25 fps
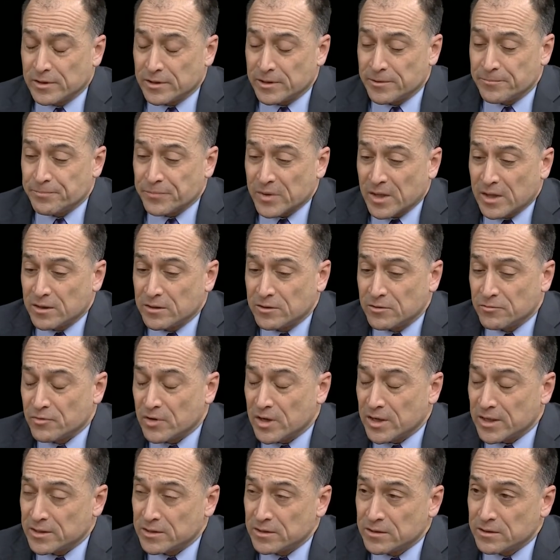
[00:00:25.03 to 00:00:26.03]
um, a
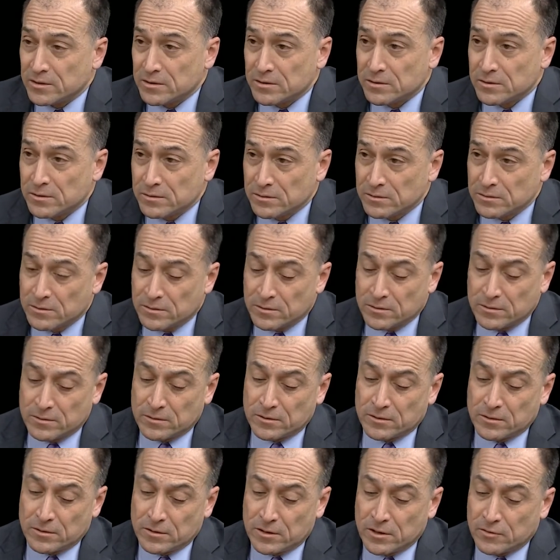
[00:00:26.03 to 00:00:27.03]
divided
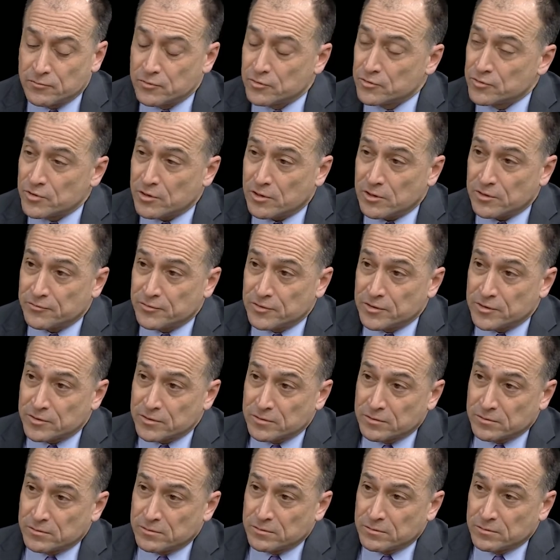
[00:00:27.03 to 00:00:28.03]
governor's
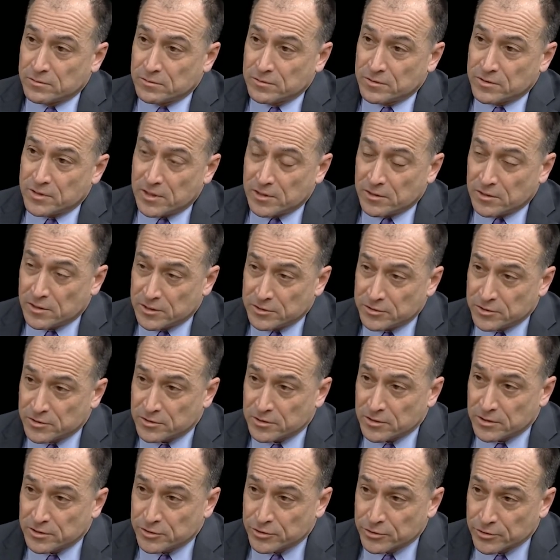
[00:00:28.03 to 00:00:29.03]
office, state
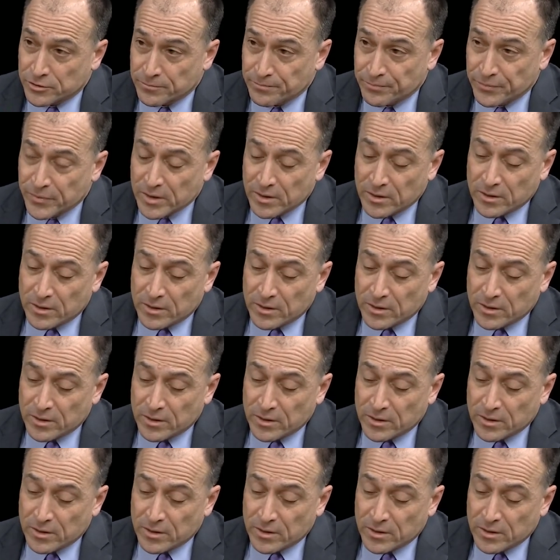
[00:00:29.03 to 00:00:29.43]
legislature.